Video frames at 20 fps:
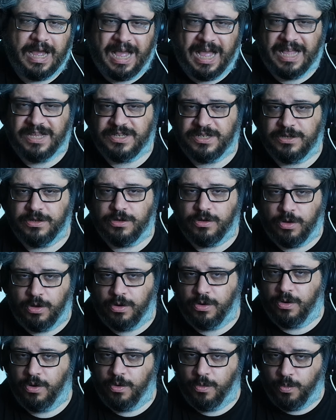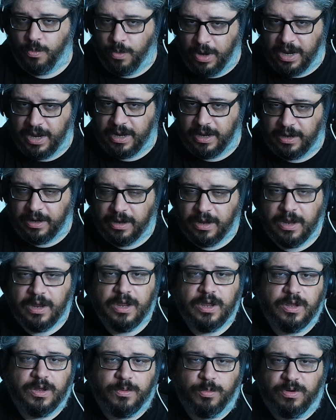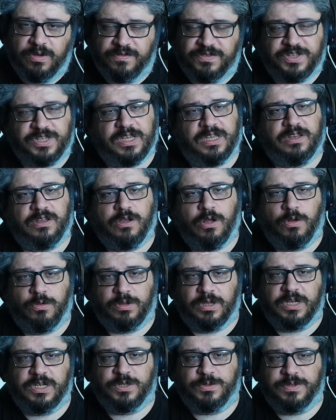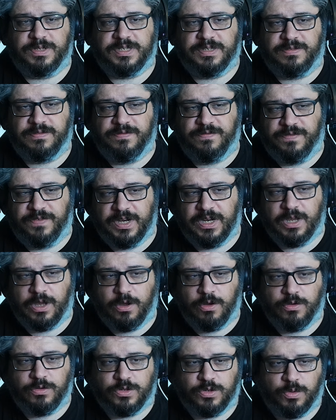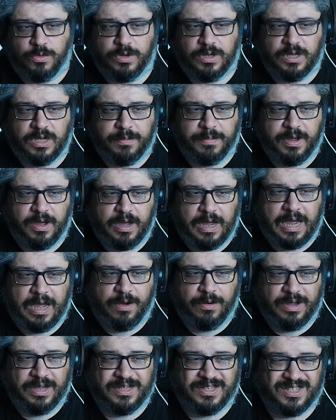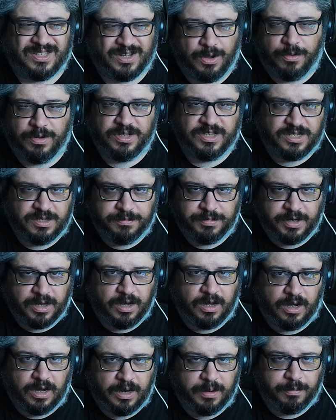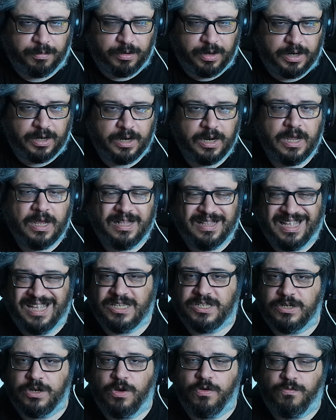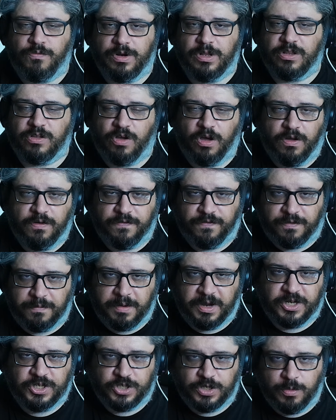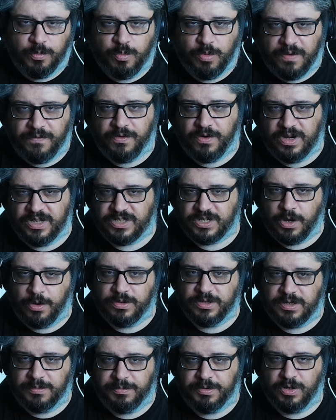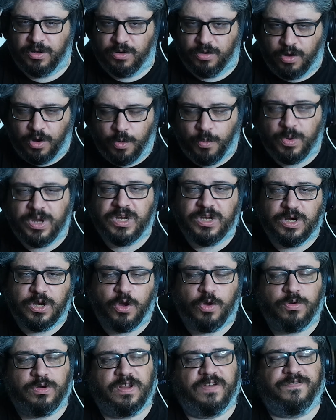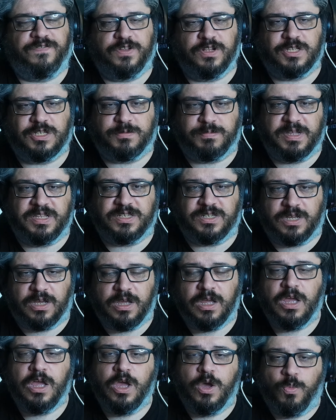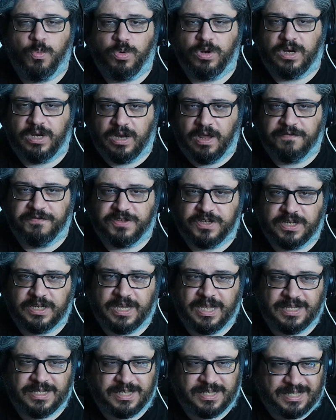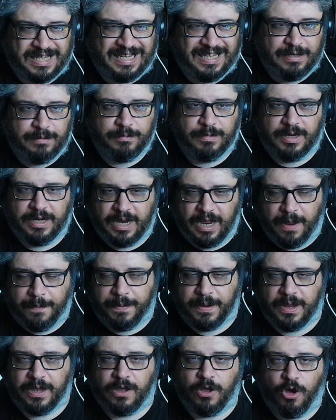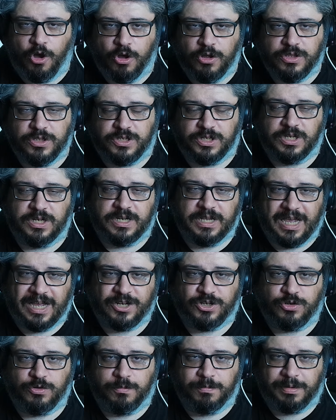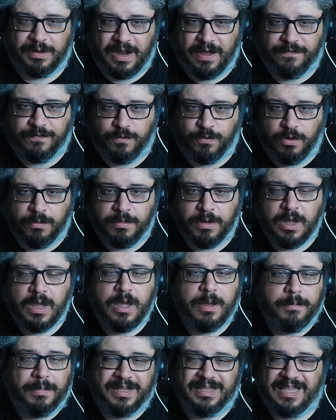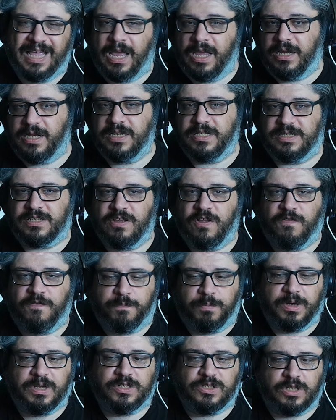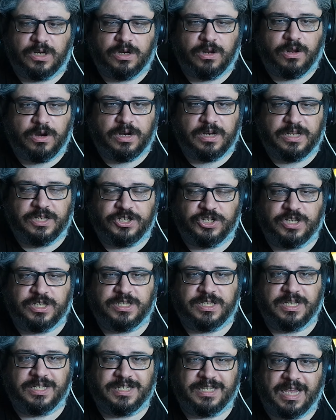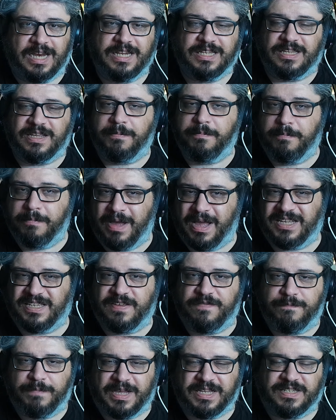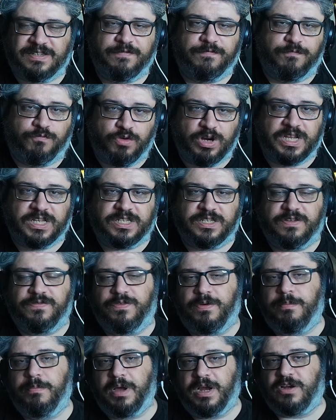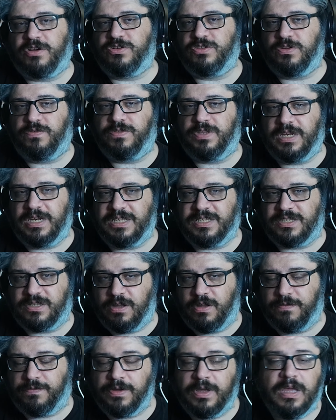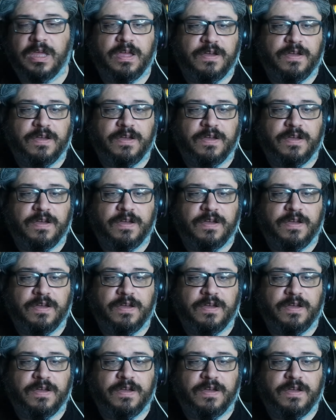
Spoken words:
hasn't gone away. We've seen Cole Eastwood's video talking about how it's going to be a hybrid. There's no real confirmation whether it's going to be or not. We know that Phil Spencer would love to get Steam and Epic onto the actual platform, but that in itself brings a lot of logistics and is a massive, massive risk for Microsoft in itself.